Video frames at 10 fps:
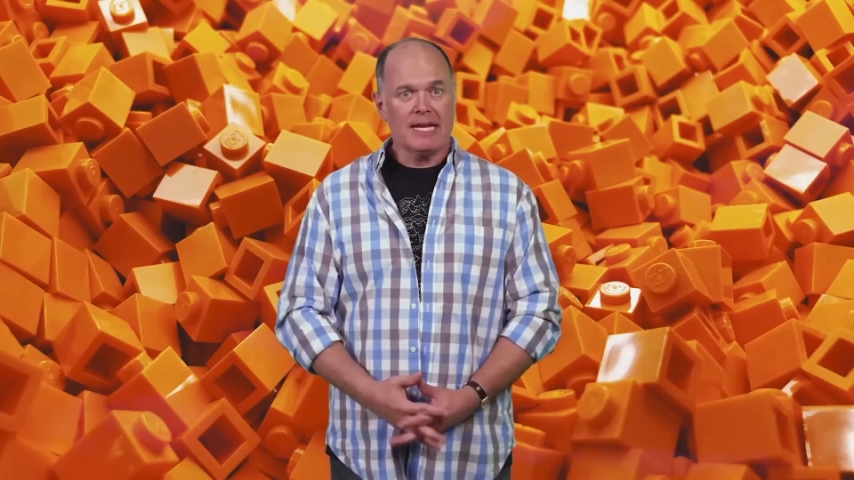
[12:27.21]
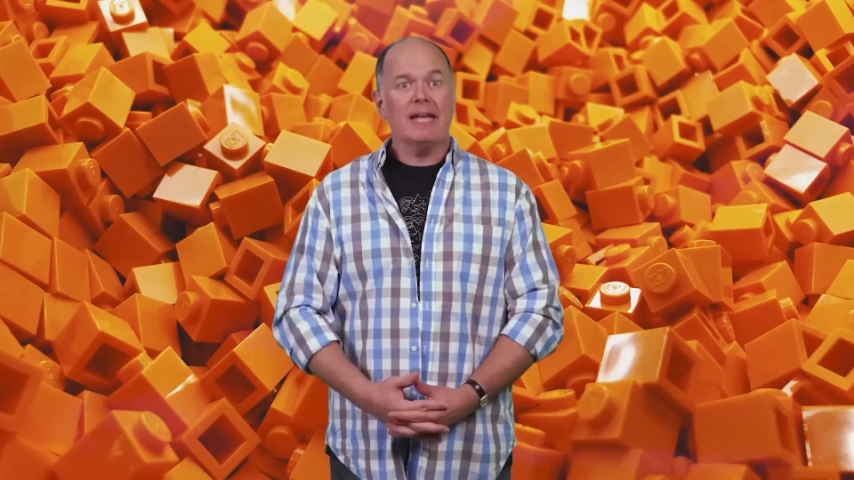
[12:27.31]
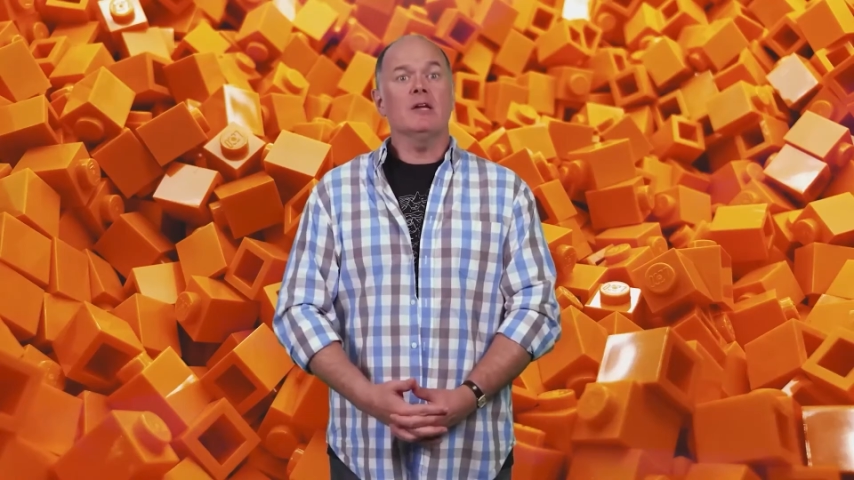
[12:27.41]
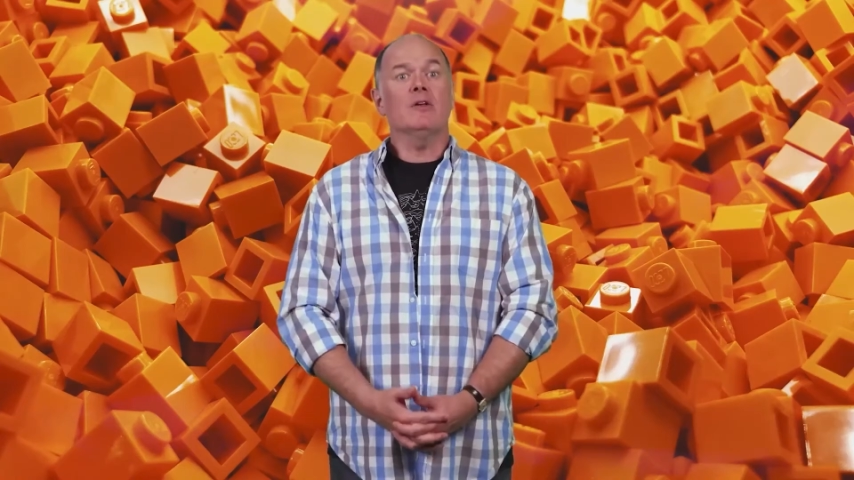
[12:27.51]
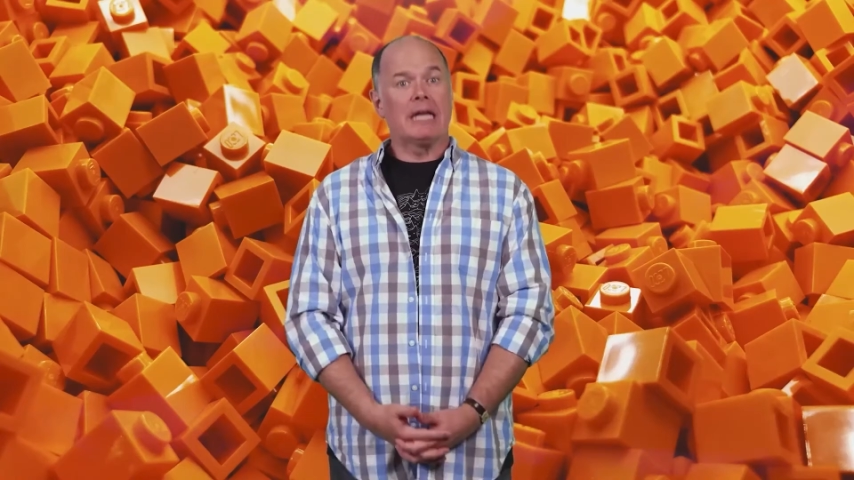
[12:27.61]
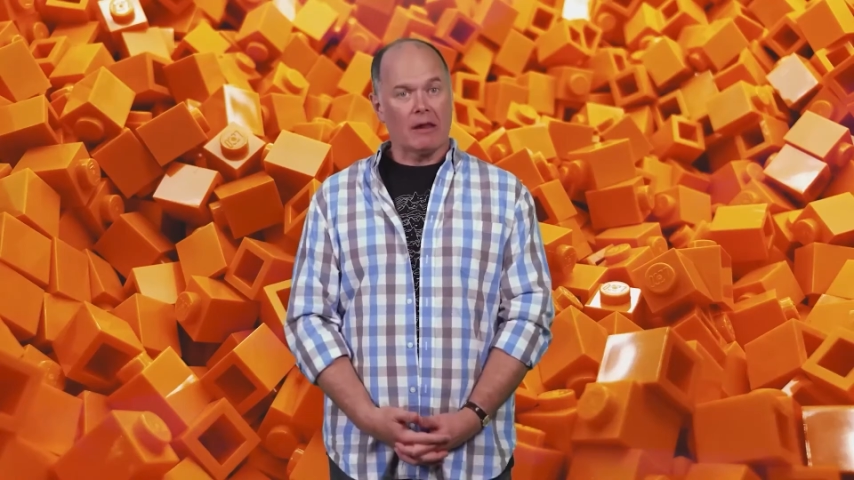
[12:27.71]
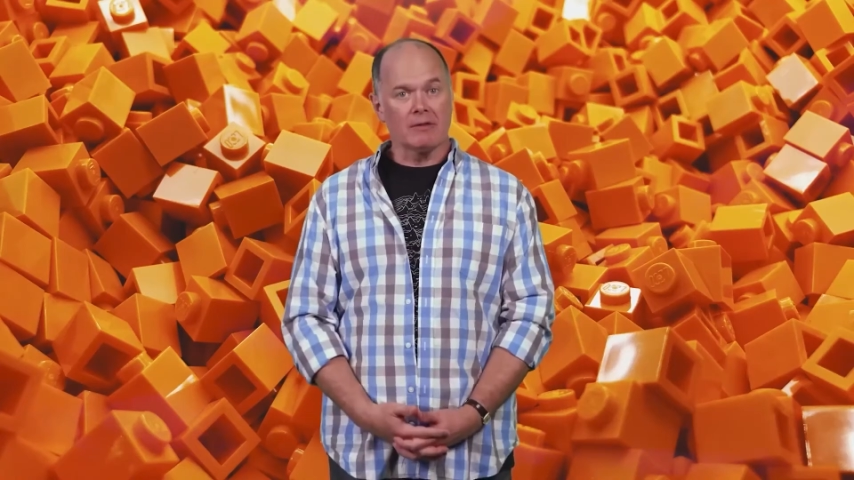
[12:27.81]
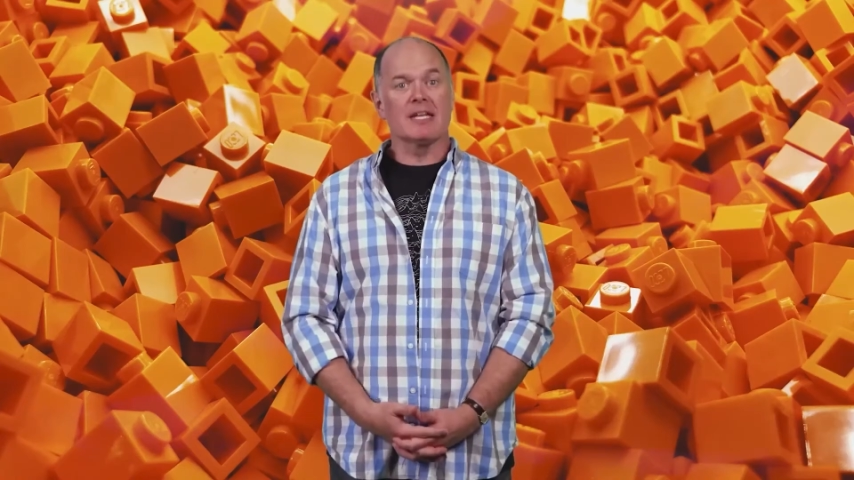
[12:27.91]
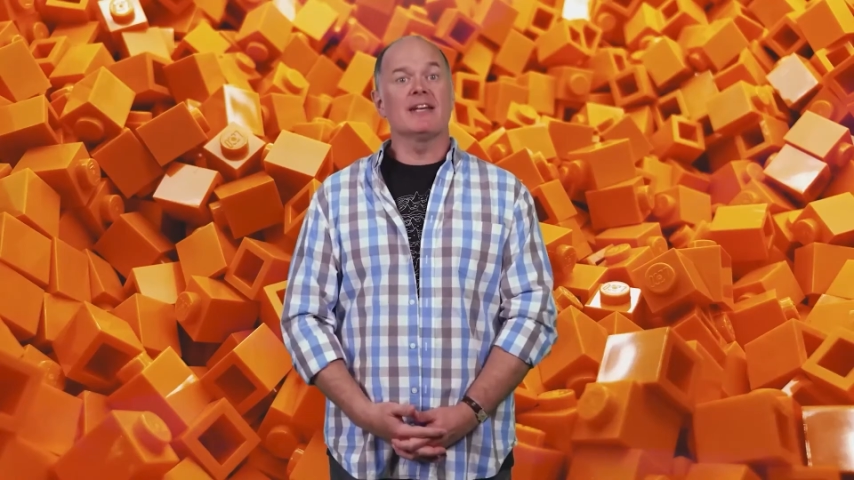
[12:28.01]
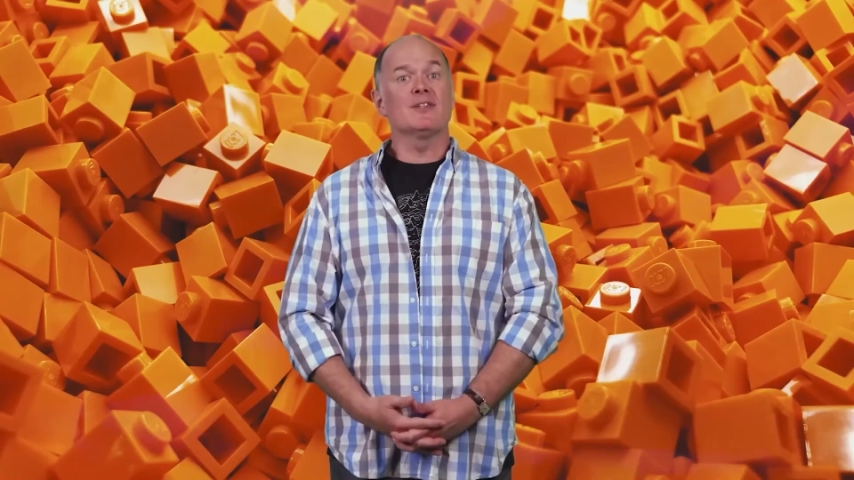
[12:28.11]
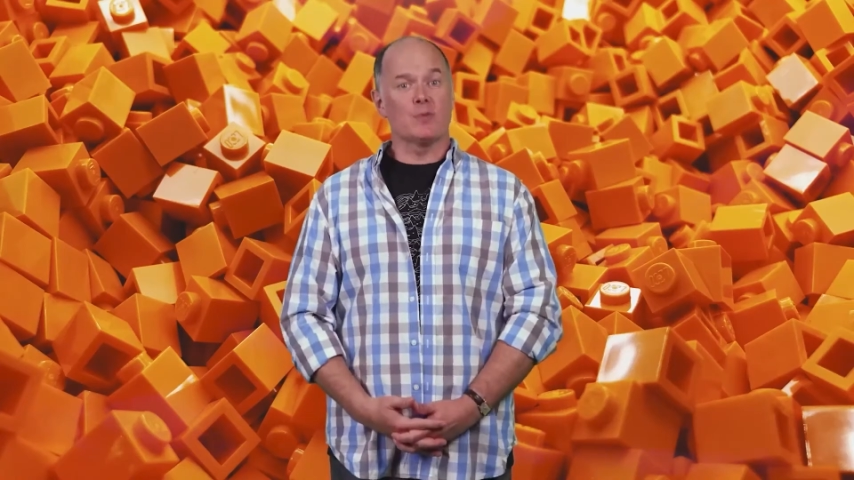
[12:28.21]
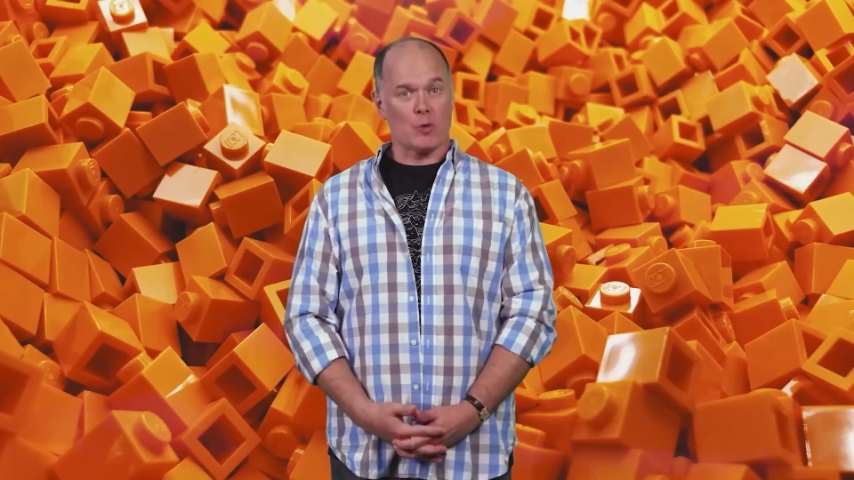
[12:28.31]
Daniel knelt in his